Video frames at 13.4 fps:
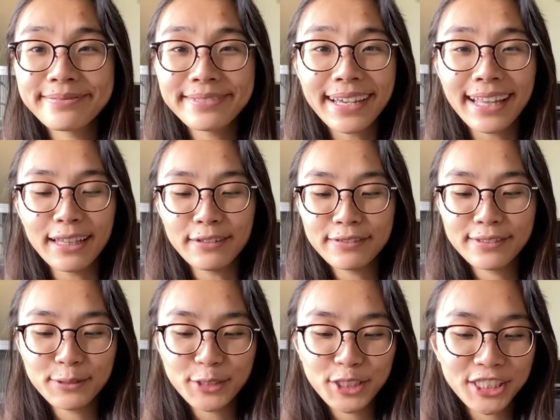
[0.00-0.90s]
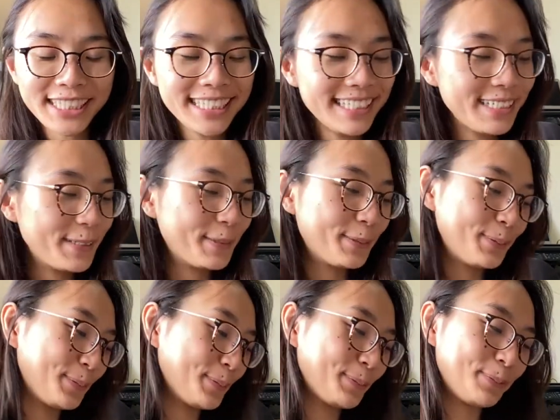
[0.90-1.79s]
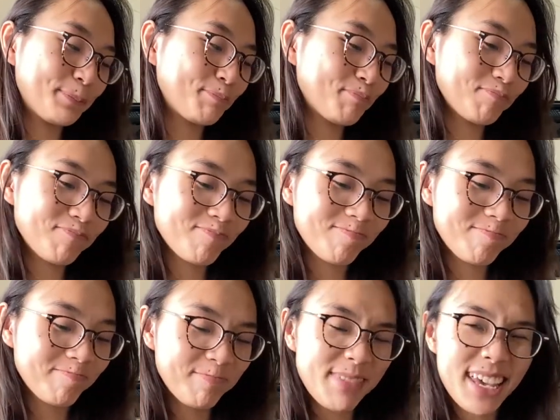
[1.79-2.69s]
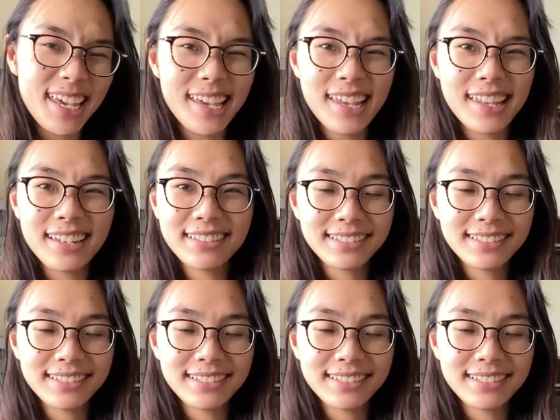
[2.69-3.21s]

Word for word: I love sushi man